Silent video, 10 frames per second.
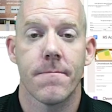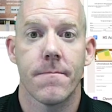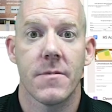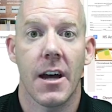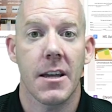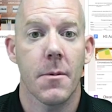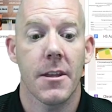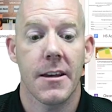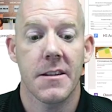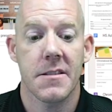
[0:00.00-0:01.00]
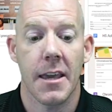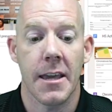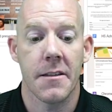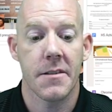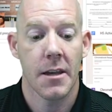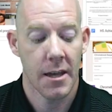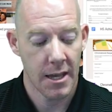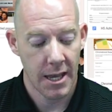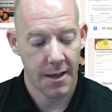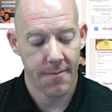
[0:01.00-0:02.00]
document that I scanned,
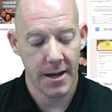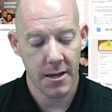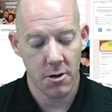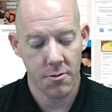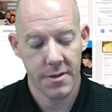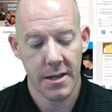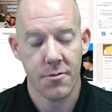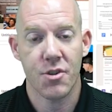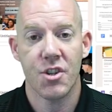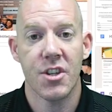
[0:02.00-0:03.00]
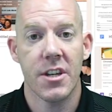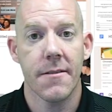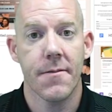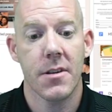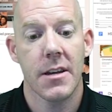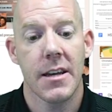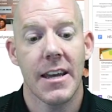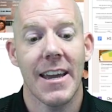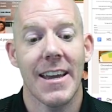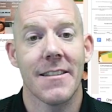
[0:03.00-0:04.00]
if I hold down Shift
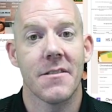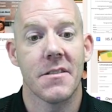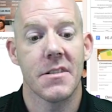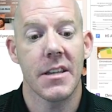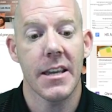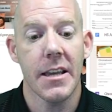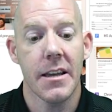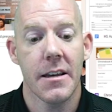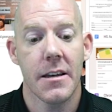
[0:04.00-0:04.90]
and Z,